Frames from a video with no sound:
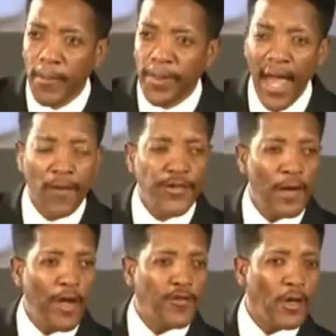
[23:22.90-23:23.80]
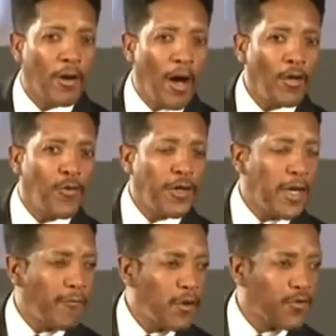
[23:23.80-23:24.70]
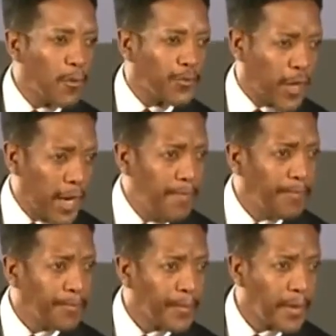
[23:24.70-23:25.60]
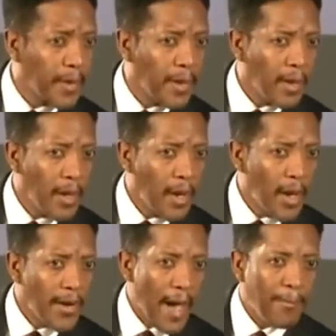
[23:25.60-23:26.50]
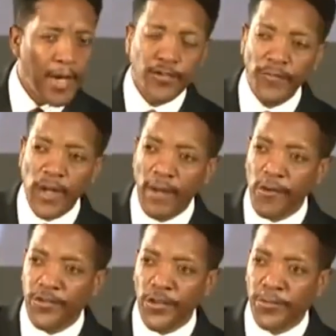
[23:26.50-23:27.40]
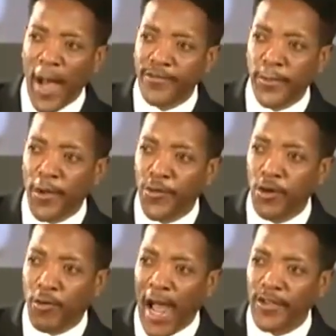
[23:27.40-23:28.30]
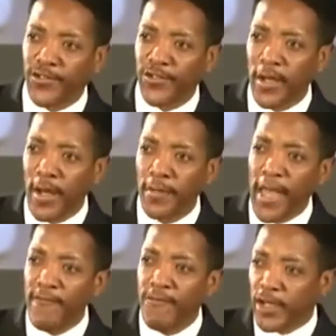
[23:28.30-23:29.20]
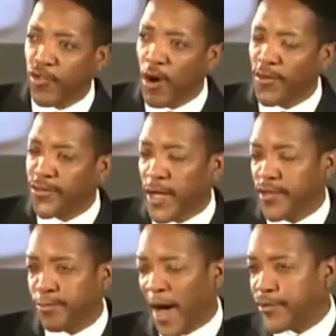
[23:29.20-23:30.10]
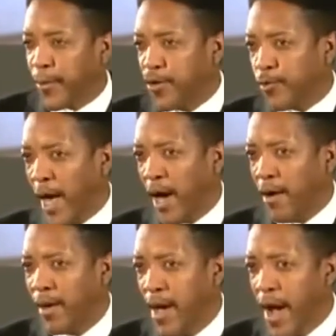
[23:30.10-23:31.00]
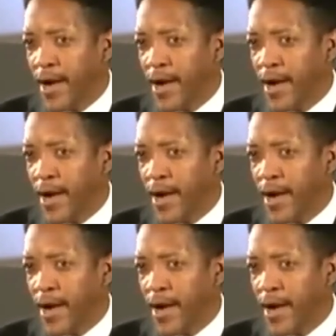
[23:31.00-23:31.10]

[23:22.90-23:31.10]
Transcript: The plan of salvation calls for deliverance from sin. And that means that deliverance is possible through Christ then victory over sin is possible as well.